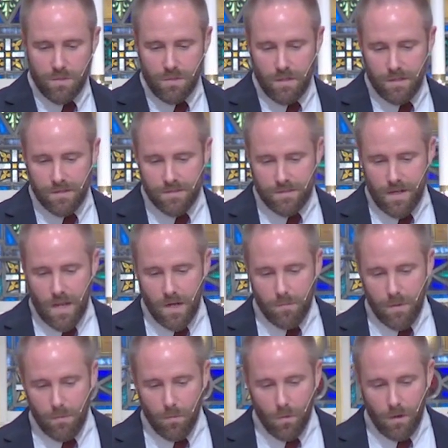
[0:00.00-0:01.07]
We should
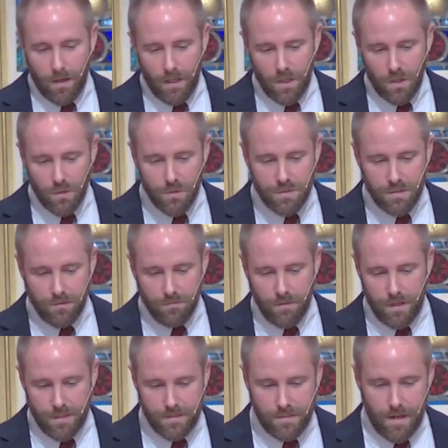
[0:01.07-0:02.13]
instead be more
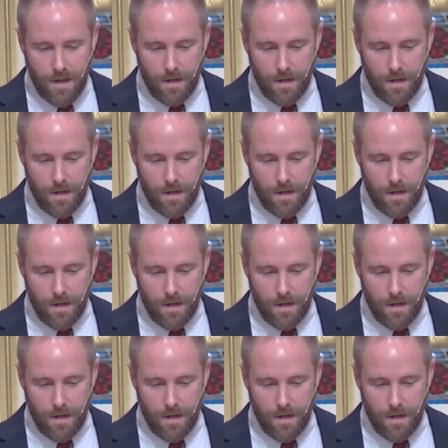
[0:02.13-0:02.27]
inclusive, they